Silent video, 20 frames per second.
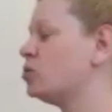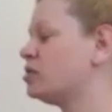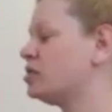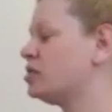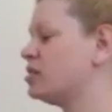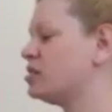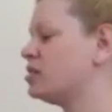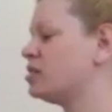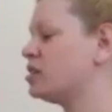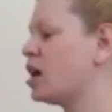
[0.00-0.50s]
the
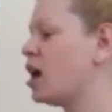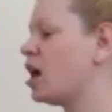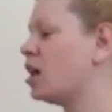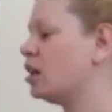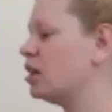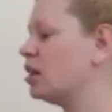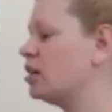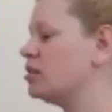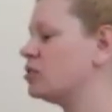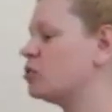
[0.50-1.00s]

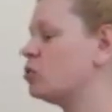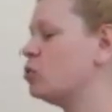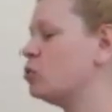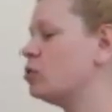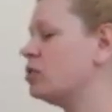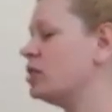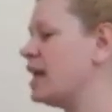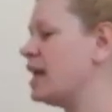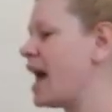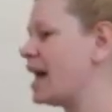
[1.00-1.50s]
skull is
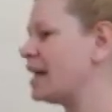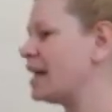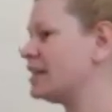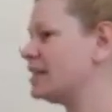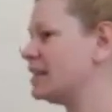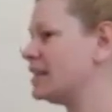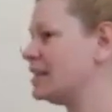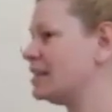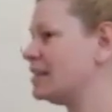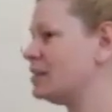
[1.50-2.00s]
called the
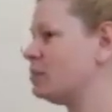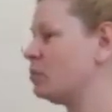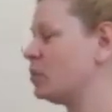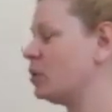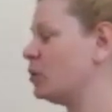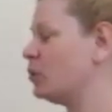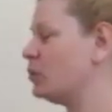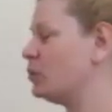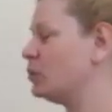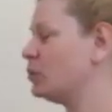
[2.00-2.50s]
atlas
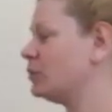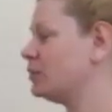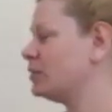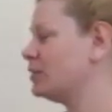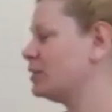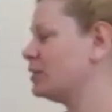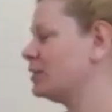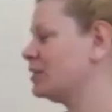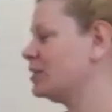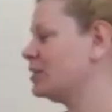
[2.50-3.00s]
bone.
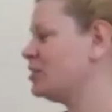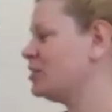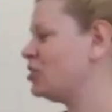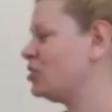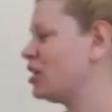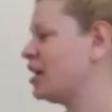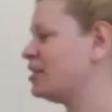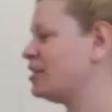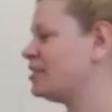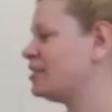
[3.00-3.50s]

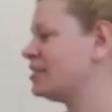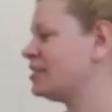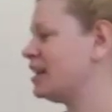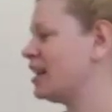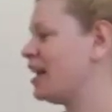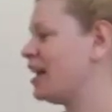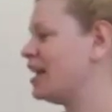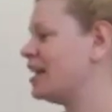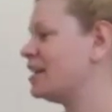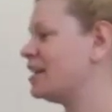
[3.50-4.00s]
just
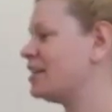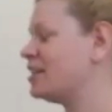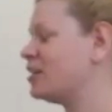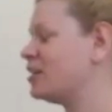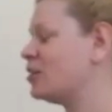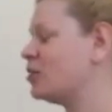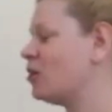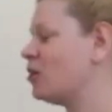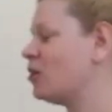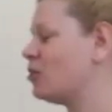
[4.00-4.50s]
like the
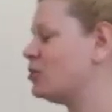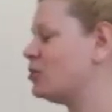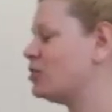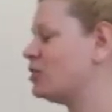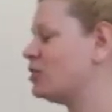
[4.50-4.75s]
God